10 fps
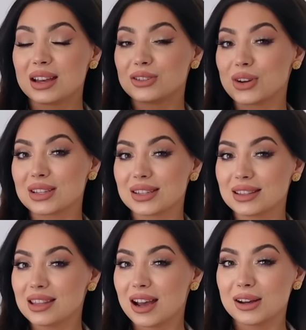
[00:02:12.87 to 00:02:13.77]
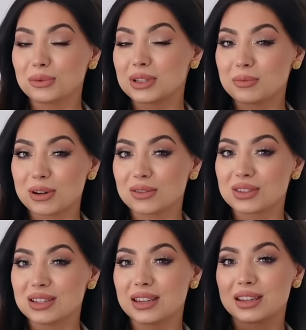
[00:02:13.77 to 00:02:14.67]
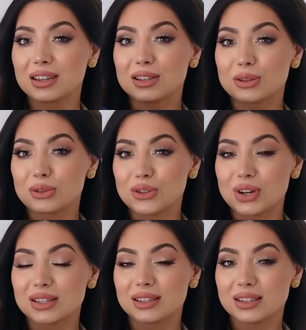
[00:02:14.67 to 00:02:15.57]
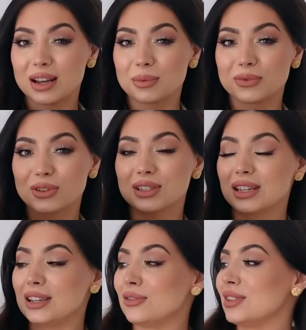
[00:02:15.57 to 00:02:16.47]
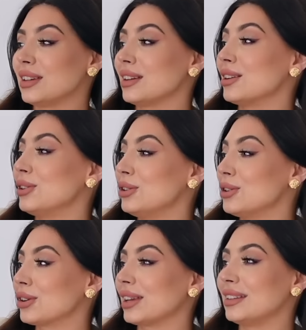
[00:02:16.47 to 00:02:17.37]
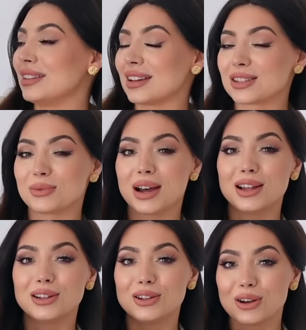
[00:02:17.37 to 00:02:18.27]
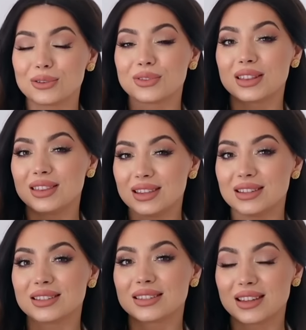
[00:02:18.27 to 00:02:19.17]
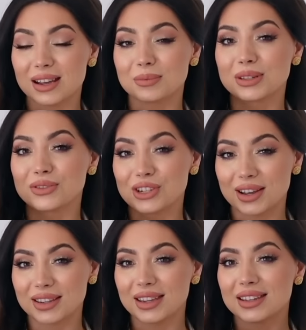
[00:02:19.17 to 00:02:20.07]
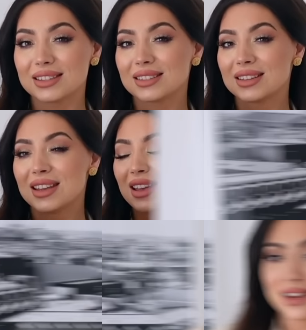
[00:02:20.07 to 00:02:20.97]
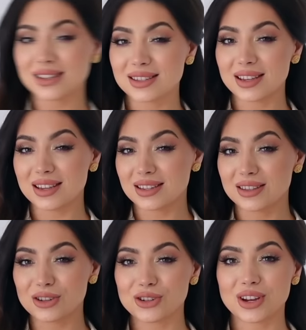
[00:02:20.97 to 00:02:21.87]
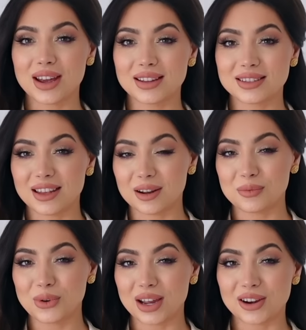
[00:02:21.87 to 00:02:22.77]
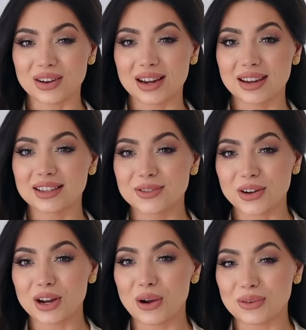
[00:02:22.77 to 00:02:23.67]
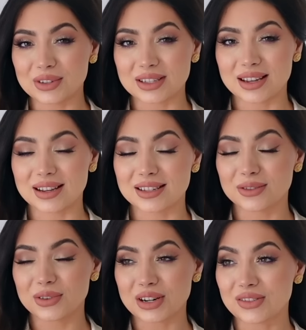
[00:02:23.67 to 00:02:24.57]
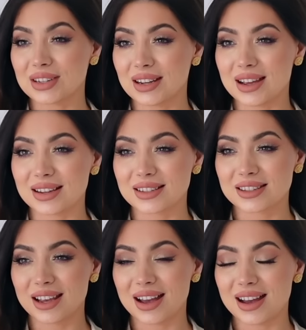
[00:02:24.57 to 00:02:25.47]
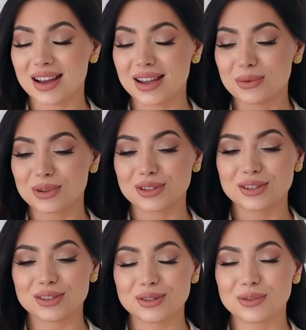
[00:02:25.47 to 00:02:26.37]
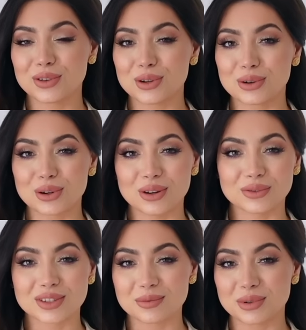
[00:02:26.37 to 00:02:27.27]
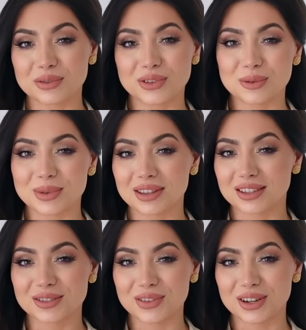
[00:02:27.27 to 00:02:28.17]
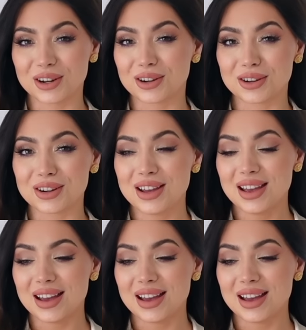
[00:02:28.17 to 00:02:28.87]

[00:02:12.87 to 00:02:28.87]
dress it down with a pair of sneakers or dress it up for an evening look and that's why I love these types of jackets. Next is the shirt that I'm wearing. It's very oversized, very relaxed. I wanted to feel comfortable filming this video